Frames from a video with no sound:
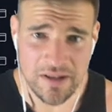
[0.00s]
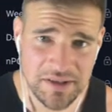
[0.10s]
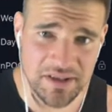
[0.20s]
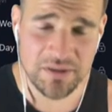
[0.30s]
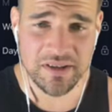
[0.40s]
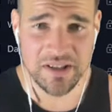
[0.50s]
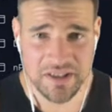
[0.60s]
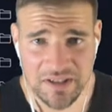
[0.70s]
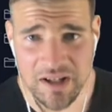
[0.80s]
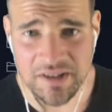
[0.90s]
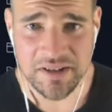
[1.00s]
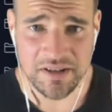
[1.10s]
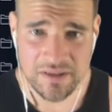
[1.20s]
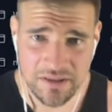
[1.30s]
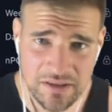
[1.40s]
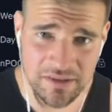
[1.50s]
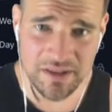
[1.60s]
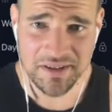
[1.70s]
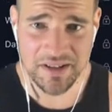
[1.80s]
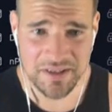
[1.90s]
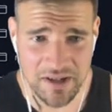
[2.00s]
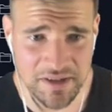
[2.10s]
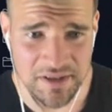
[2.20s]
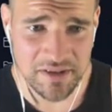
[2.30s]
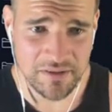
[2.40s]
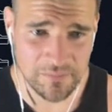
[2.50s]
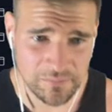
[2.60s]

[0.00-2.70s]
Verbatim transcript: This is nuts. This is nuts.